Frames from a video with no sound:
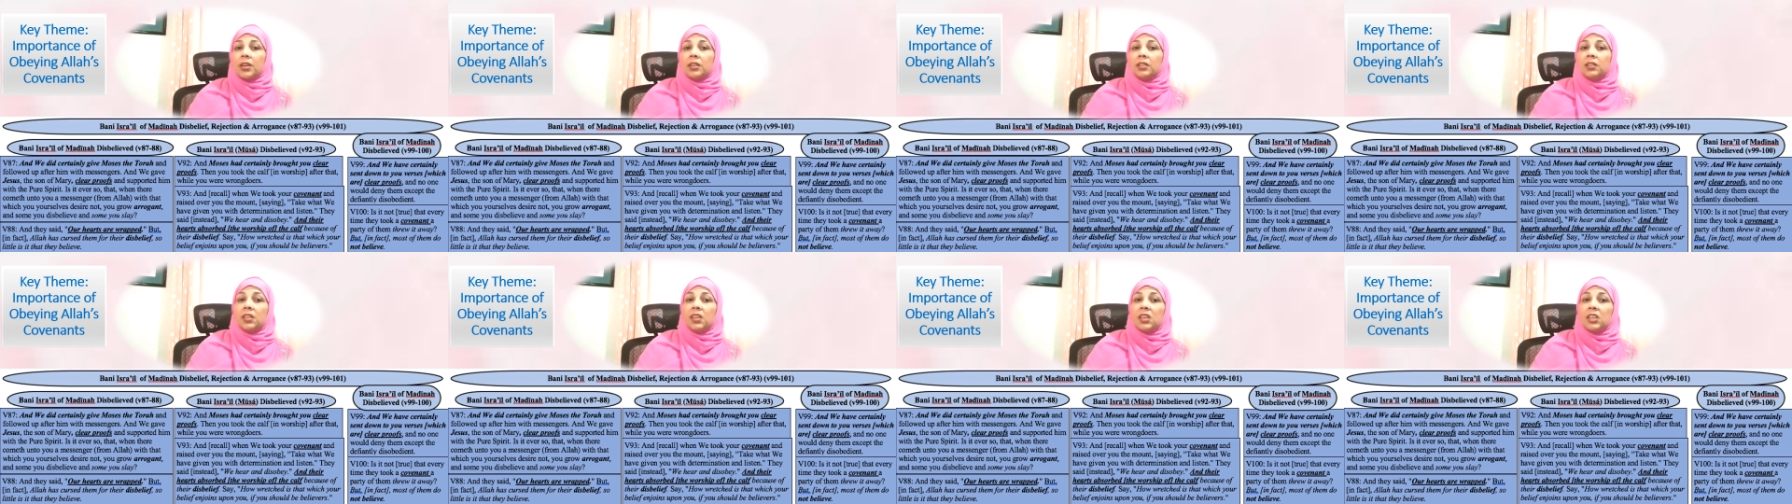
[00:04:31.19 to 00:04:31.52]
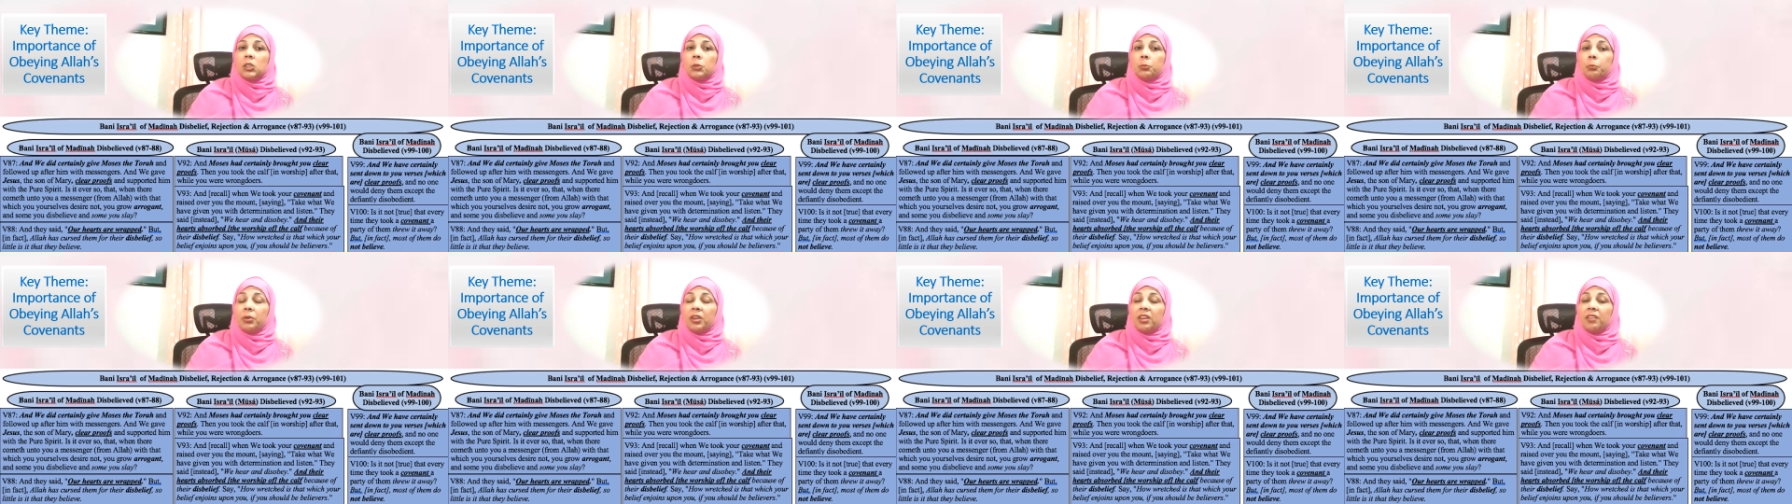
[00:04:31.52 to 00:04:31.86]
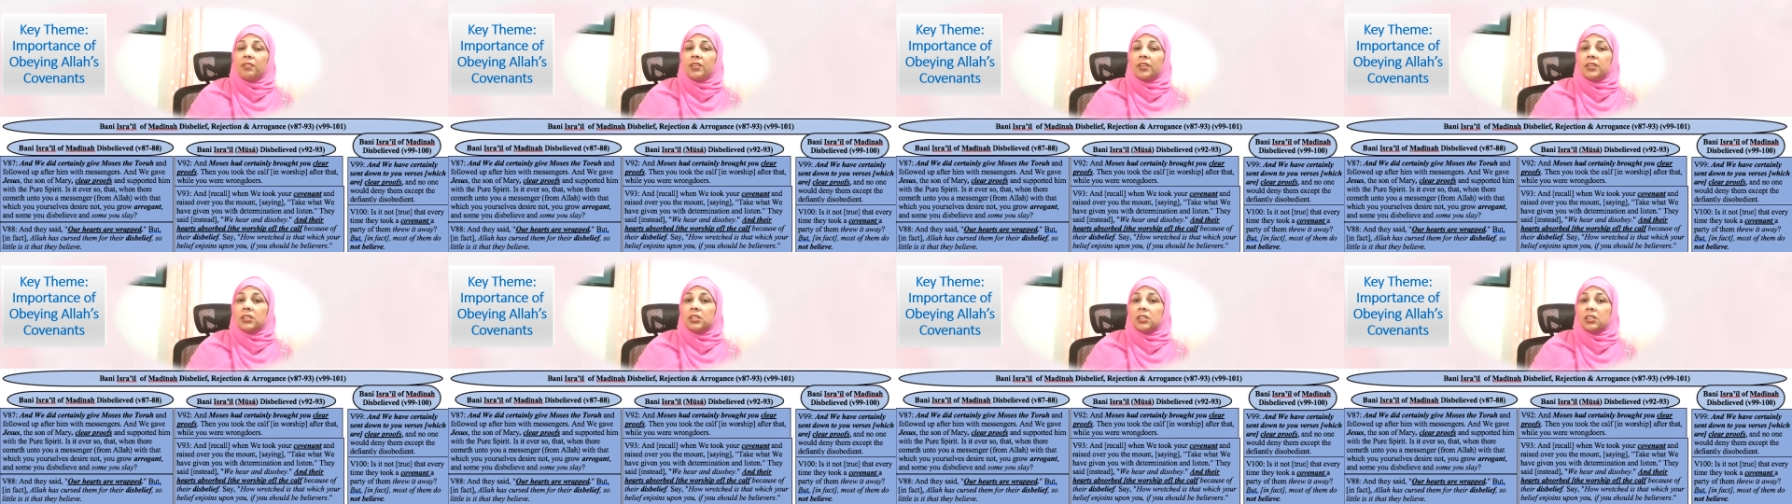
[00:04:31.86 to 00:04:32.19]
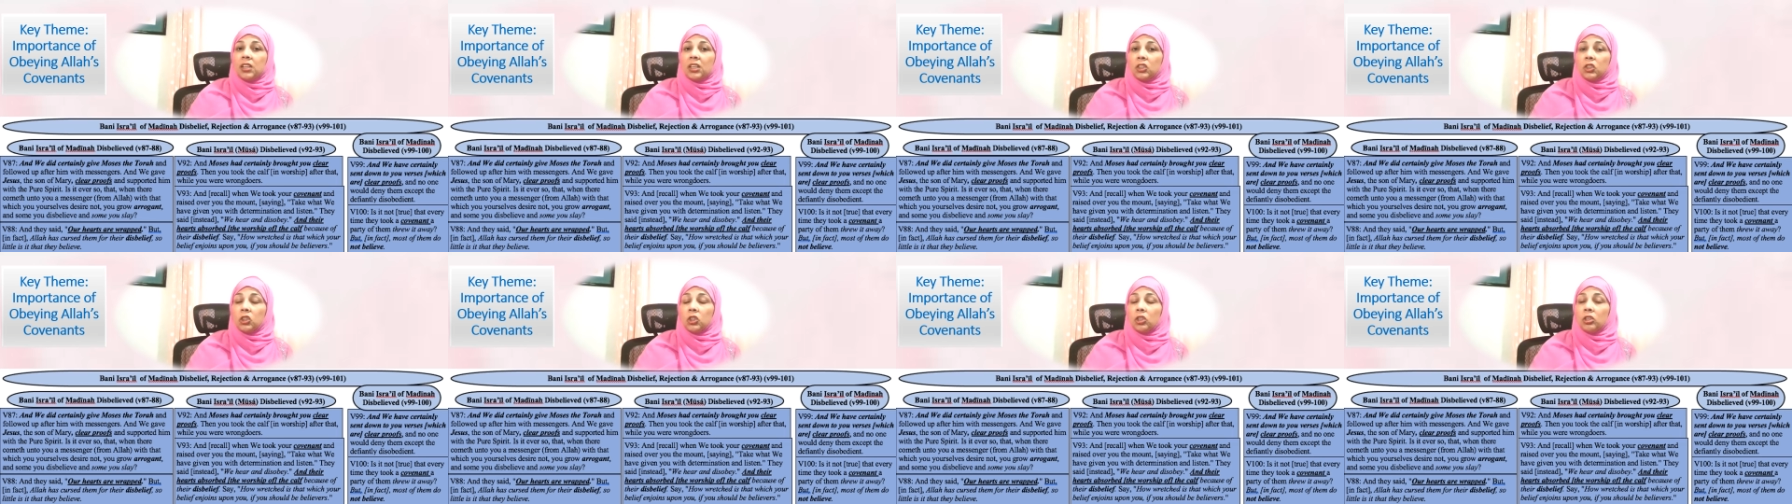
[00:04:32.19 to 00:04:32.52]
these previous
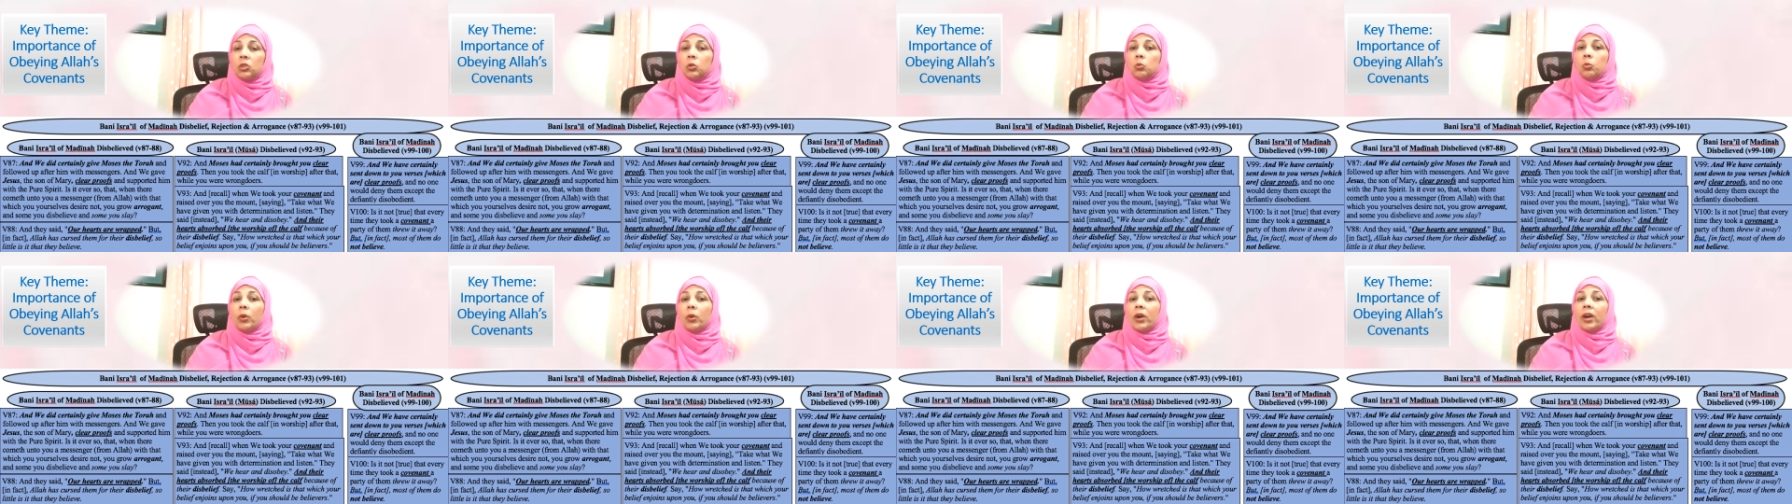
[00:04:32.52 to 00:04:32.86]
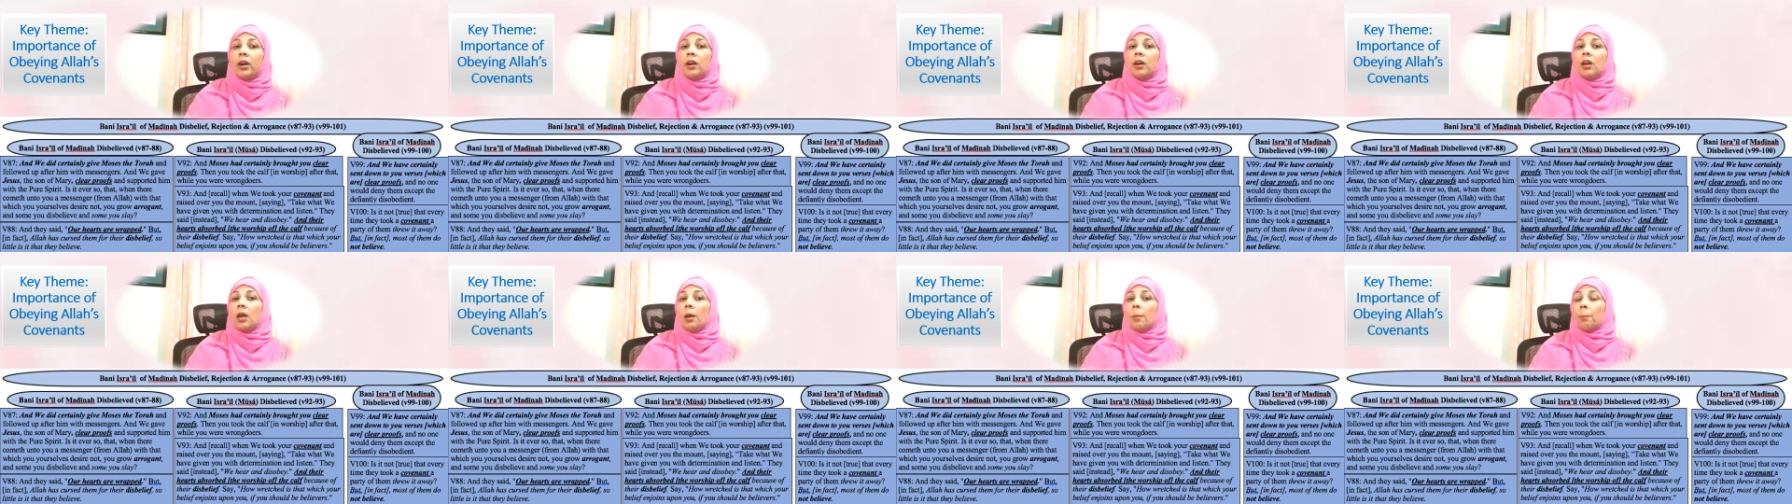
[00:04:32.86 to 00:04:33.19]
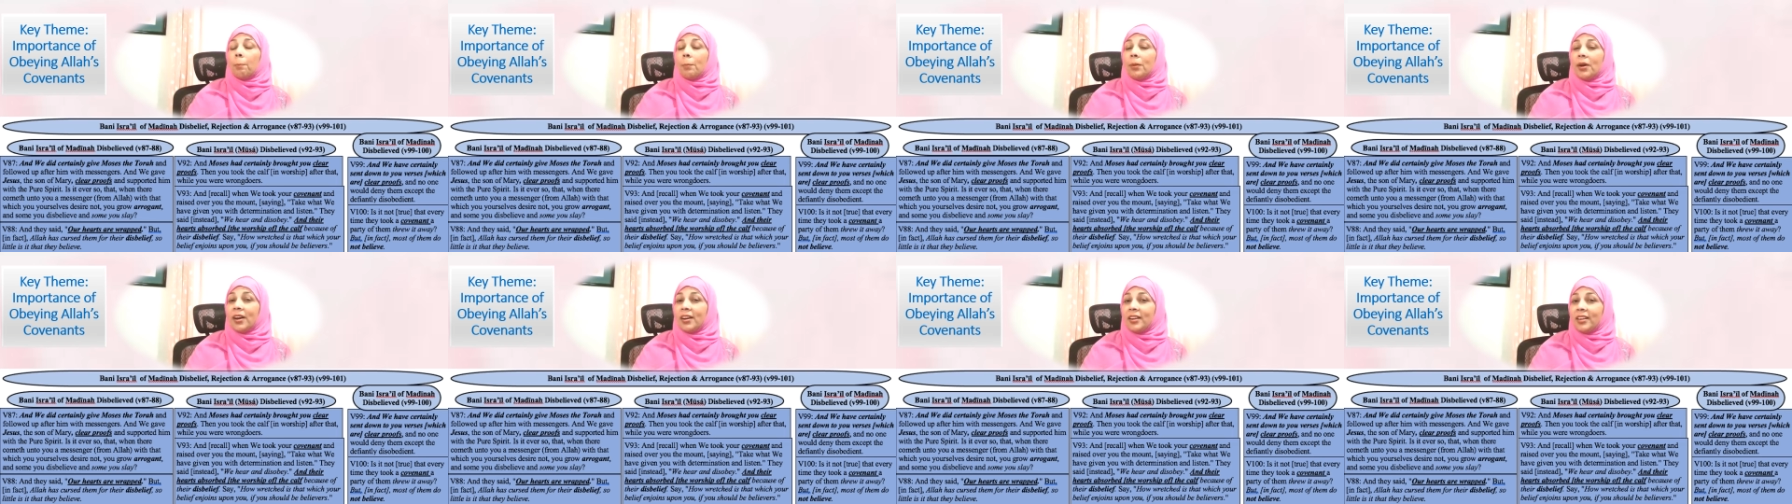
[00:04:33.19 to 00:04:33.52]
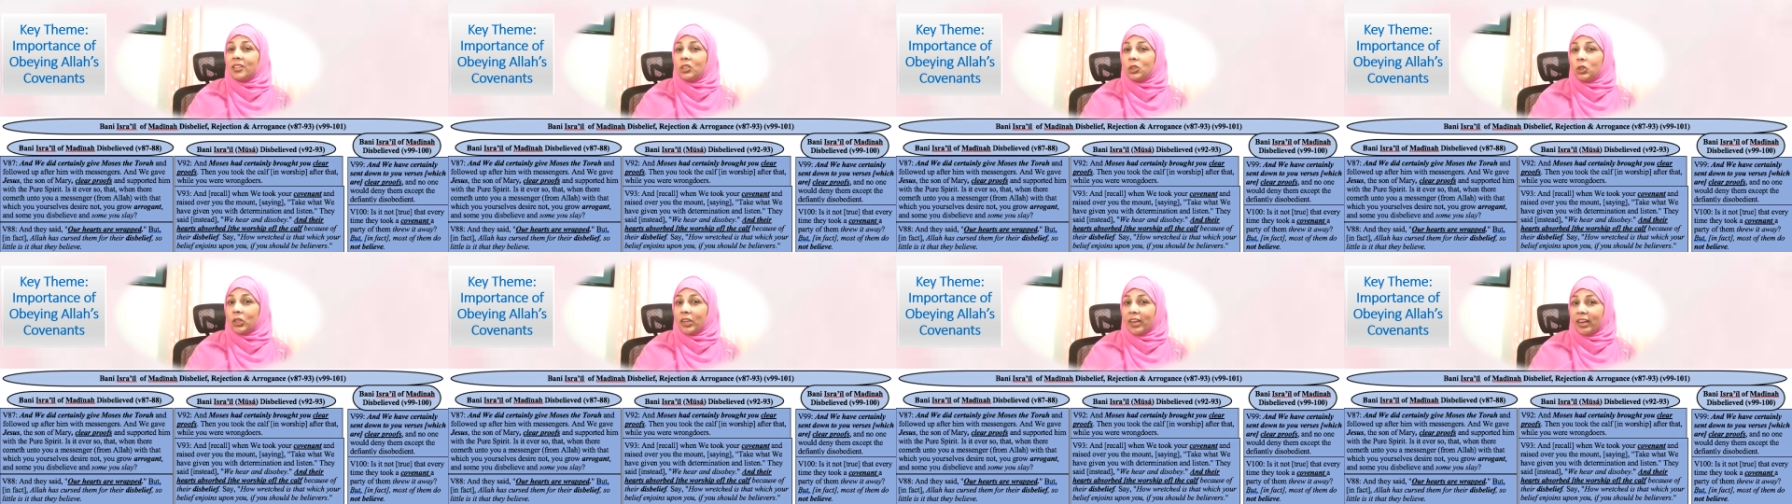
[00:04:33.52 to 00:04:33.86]
nations were
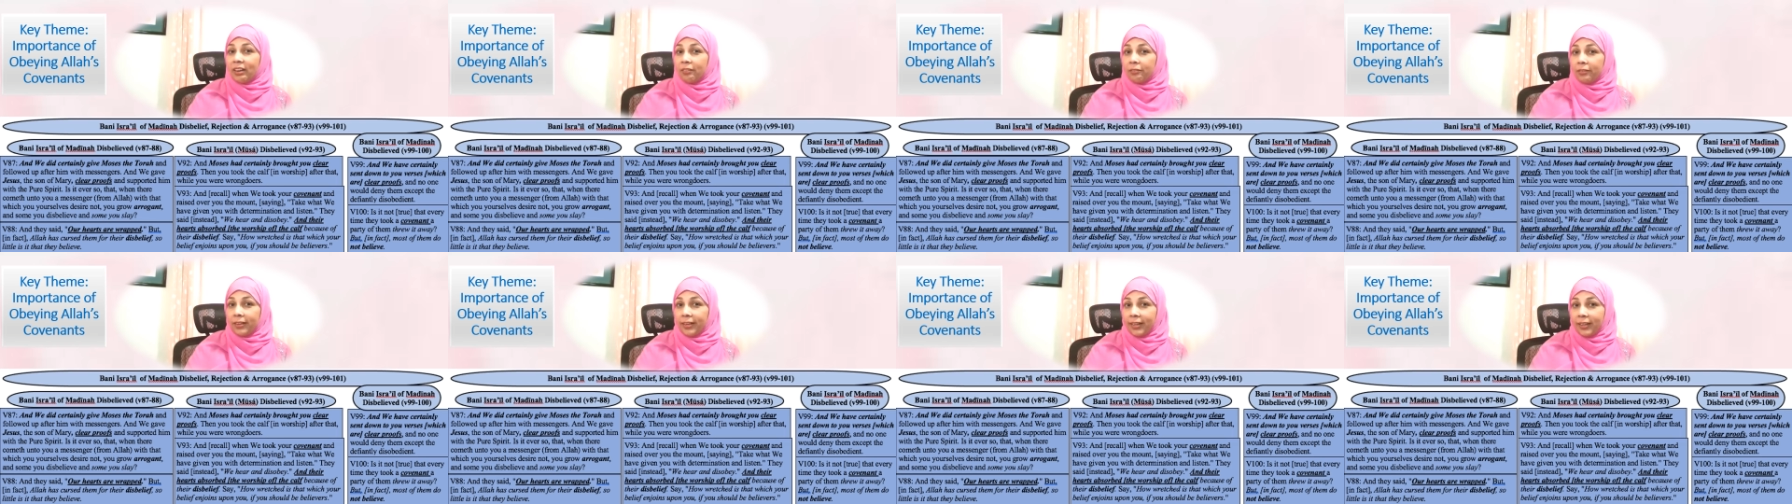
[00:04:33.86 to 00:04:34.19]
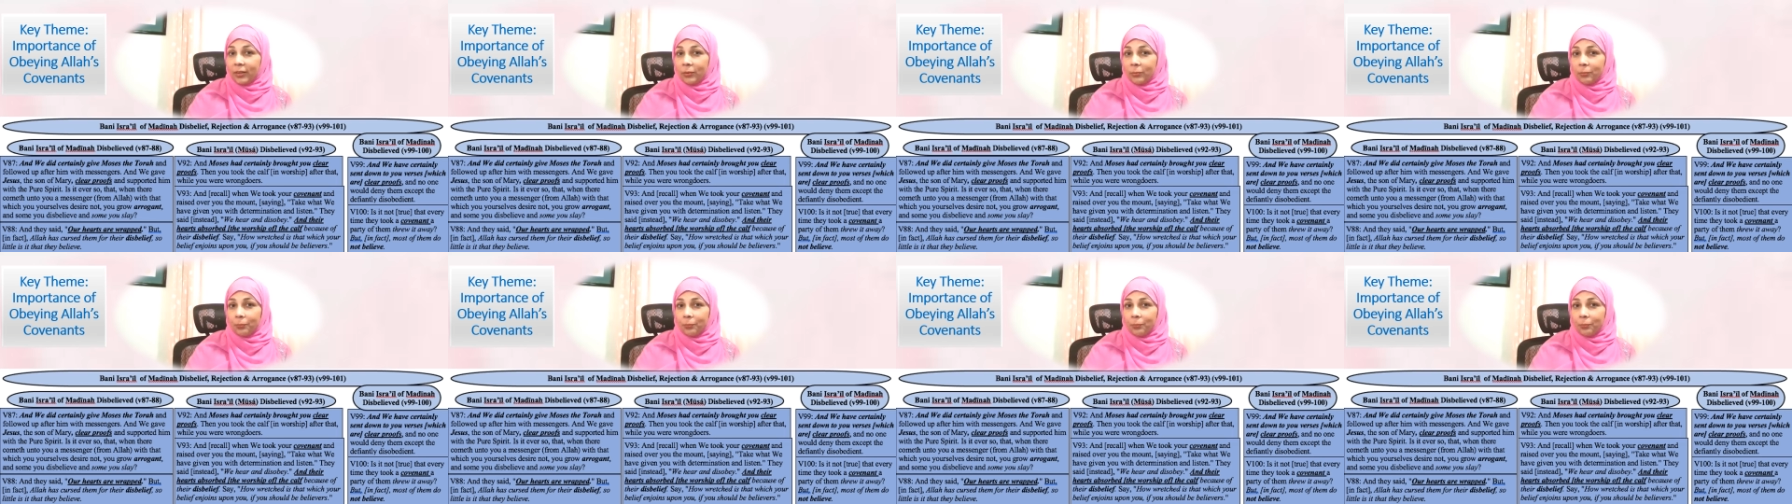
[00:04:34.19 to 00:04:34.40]
punished heavily.